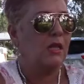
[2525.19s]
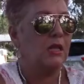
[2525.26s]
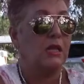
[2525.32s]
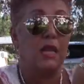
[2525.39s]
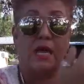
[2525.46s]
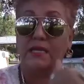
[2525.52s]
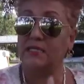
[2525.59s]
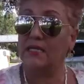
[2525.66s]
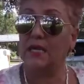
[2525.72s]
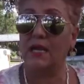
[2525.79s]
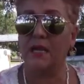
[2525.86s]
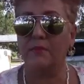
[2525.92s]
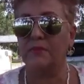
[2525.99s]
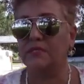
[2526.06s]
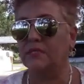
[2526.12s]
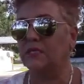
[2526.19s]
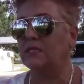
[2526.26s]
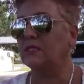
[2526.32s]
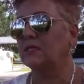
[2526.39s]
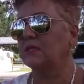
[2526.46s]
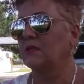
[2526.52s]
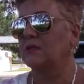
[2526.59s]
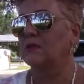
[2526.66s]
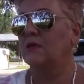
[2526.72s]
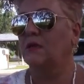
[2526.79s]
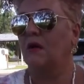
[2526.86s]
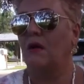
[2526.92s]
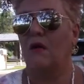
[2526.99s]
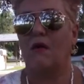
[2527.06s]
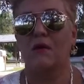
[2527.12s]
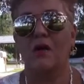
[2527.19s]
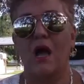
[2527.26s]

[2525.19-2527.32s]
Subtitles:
a lot of times these are